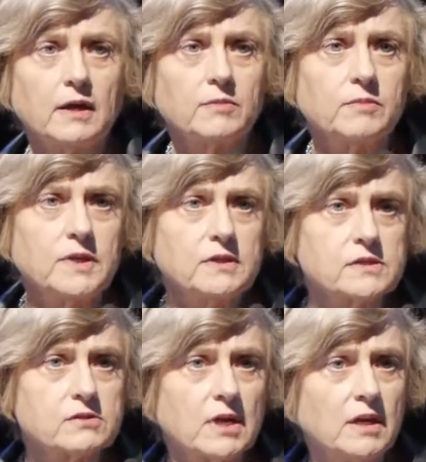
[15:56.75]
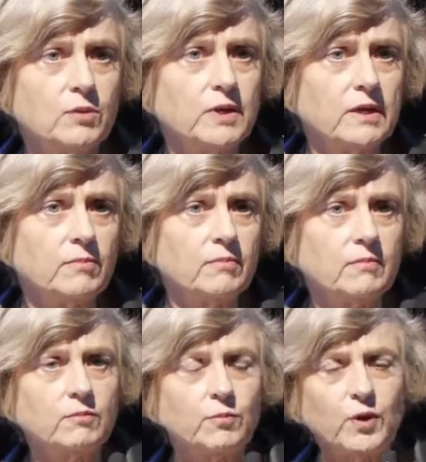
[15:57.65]
in Australia where
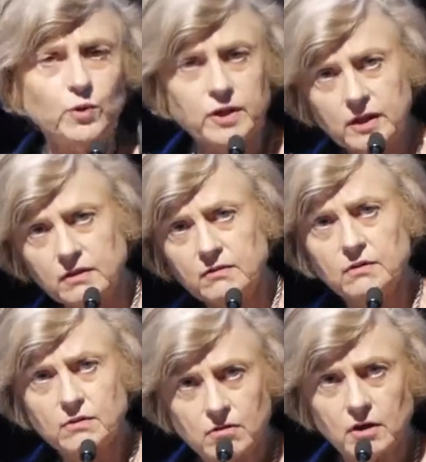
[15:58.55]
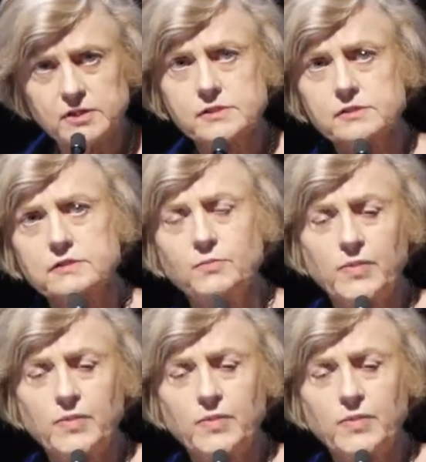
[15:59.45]
we're working across